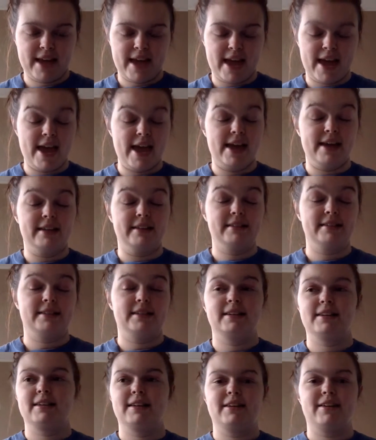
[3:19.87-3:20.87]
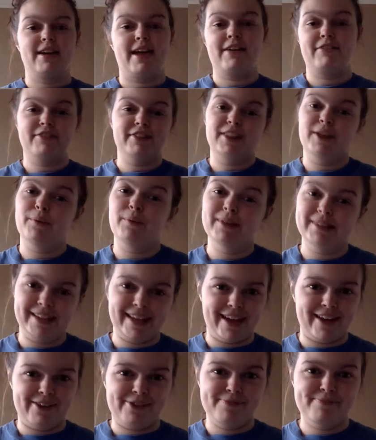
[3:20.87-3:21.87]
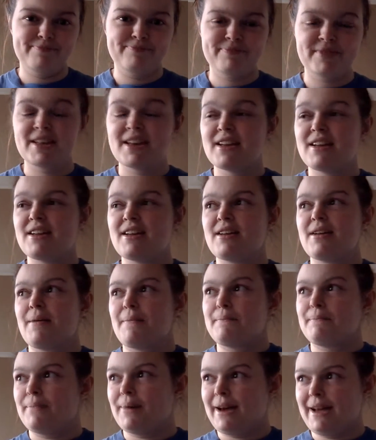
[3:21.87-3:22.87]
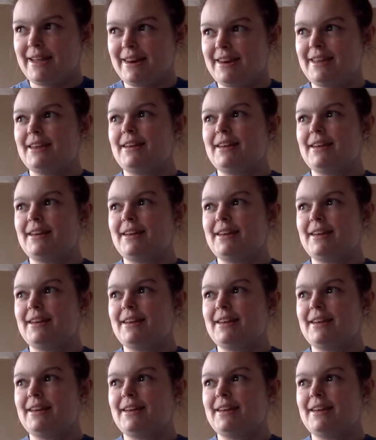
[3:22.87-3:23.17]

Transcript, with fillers: and everything went to hell. But